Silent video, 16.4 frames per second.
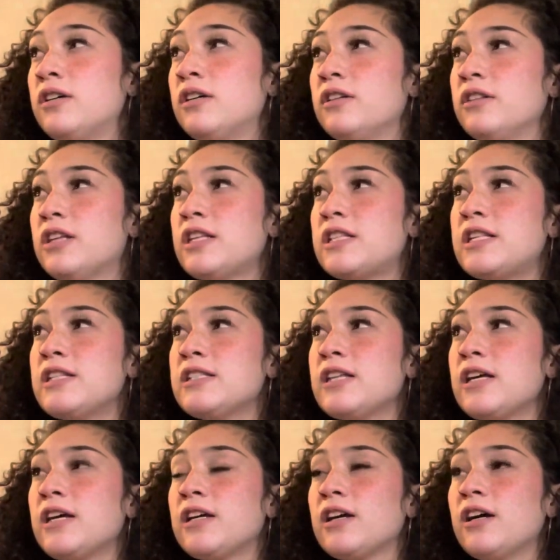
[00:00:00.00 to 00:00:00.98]
this is,
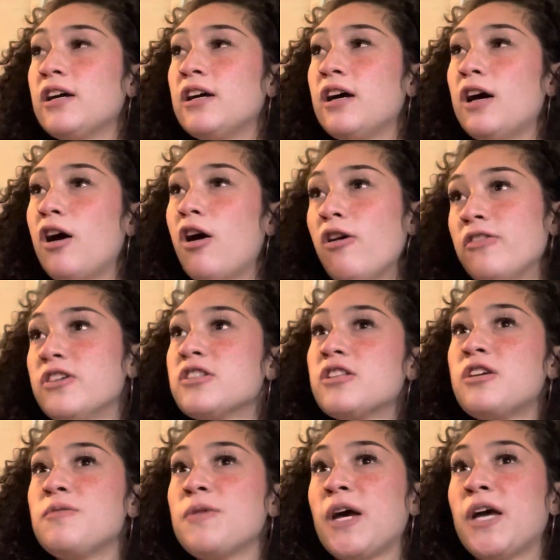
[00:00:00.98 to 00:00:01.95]
like,
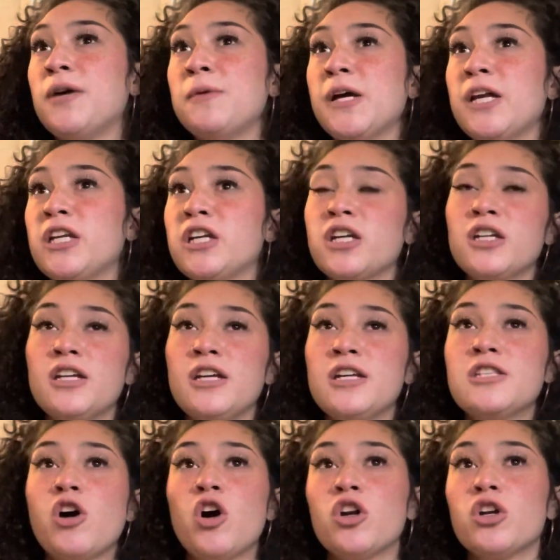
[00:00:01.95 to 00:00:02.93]
obviously my opinion,
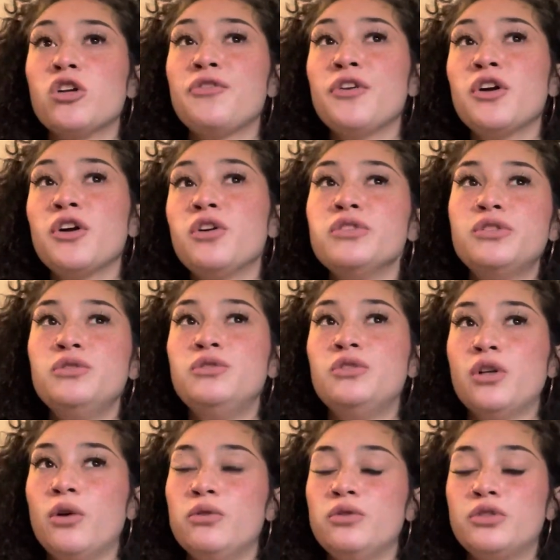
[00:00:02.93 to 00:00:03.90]
it's harder for girls who
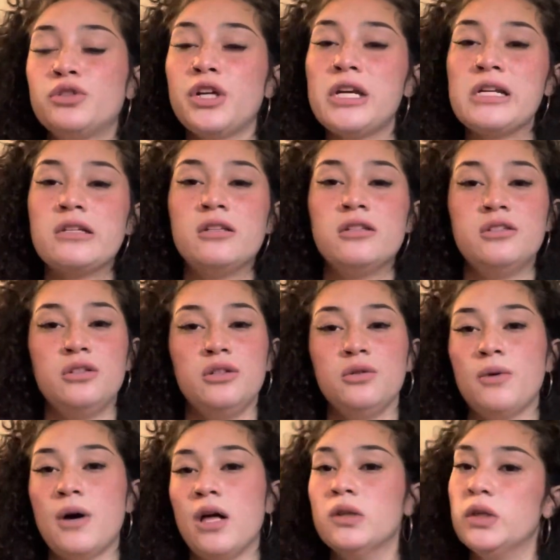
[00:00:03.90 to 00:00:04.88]
don't drink to do
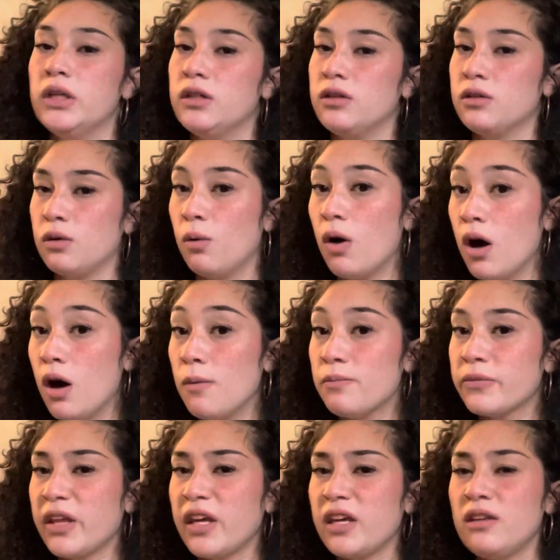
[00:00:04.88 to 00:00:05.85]
well in
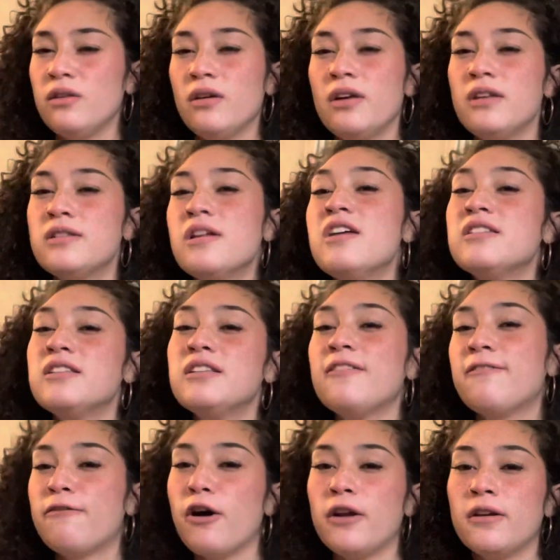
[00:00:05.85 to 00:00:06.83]
Guam. Like, it
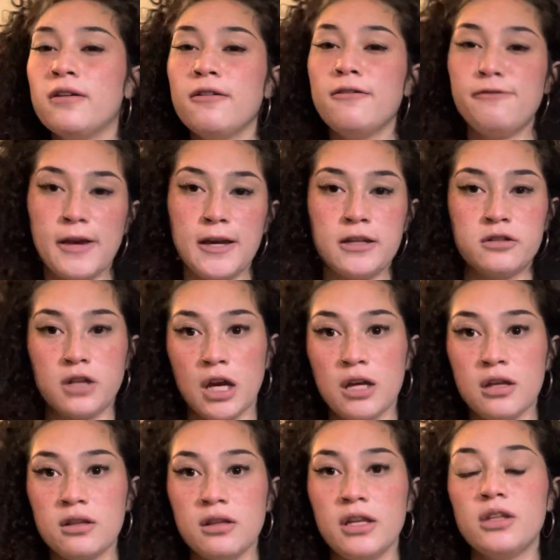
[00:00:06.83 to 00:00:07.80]
isn't fun to fake
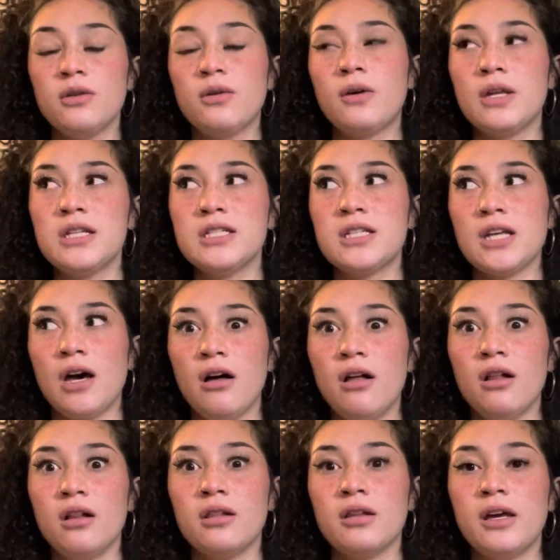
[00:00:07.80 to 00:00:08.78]
drink, like, you can
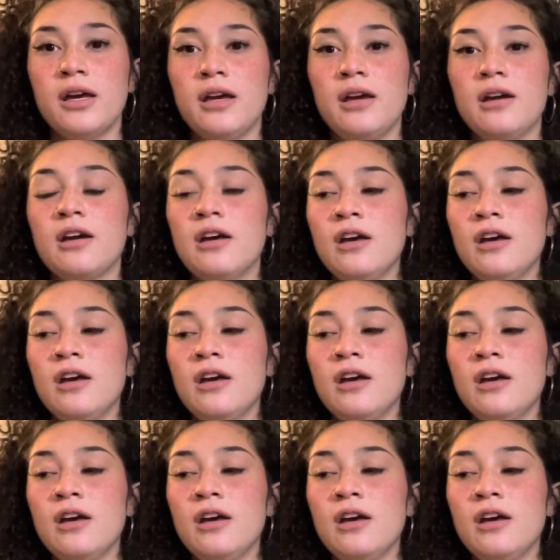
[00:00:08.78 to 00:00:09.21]
tell, like,